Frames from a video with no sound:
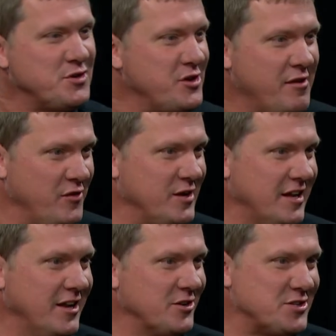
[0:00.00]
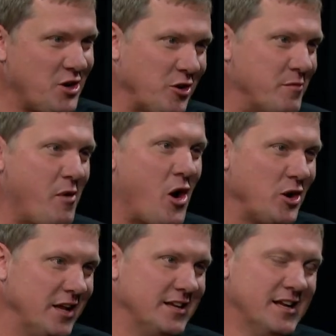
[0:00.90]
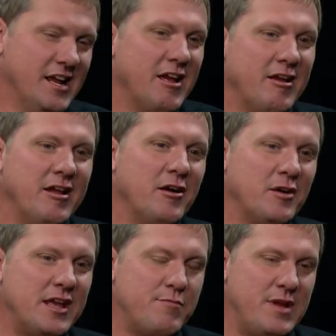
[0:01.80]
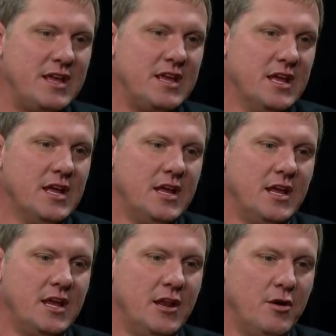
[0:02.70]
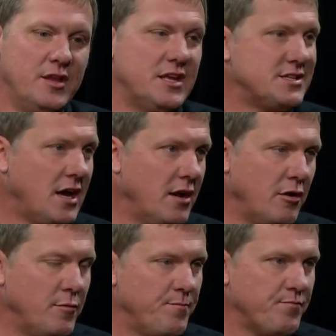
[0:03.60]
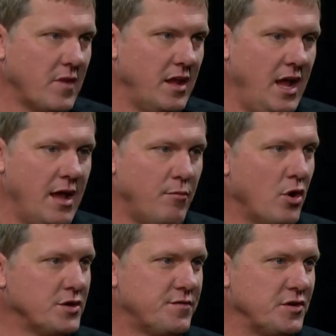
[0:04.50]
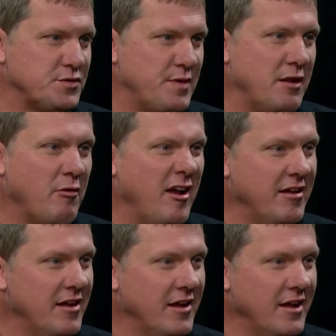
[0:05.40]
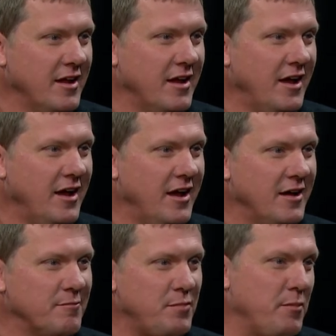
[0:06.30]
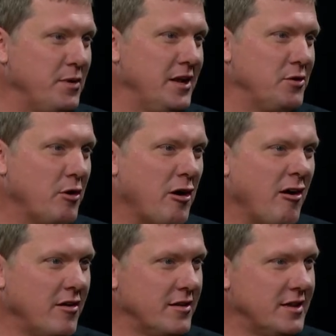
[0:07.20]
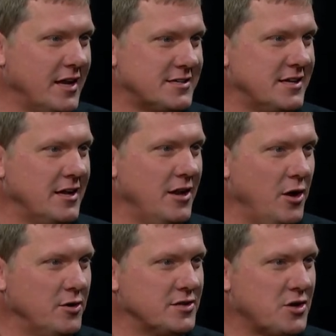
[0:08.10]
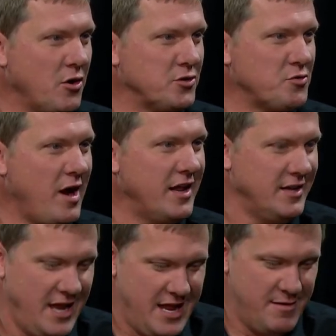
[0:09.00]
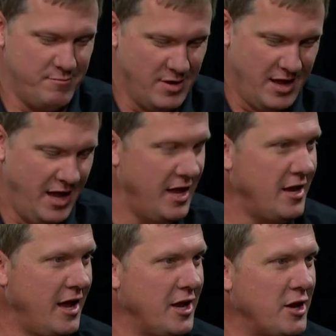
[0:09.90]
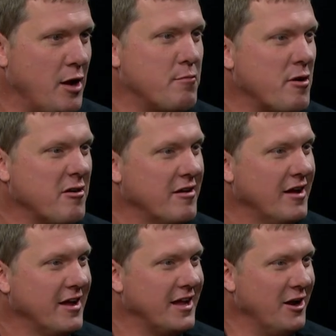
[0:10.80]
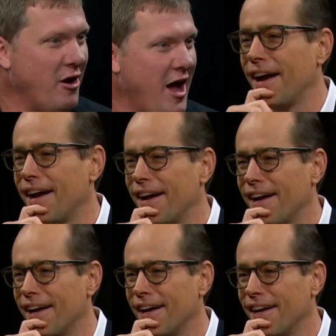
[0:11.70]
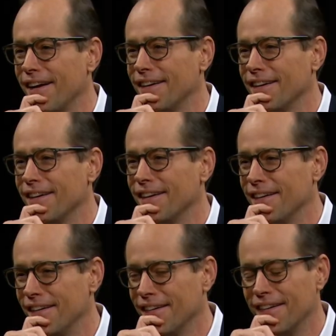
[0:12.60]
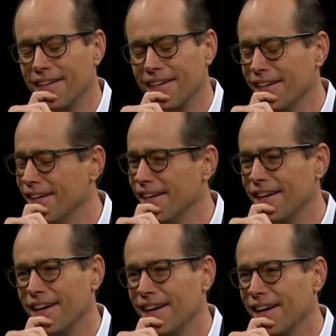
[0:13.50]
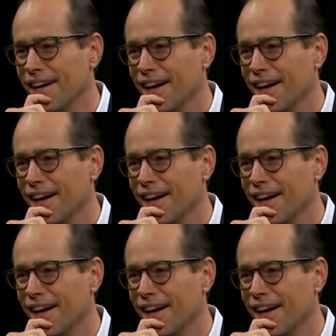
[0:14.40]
are different. You know, Sterling yeah. Marlin, you know, he'd be, you know, in the tunnel at Martinsville Speedway, uh, bumping into a girl, and next thing you know, this girl's writing a name and, and a number you know, on a piece of paper and handing it to Sterling. I don't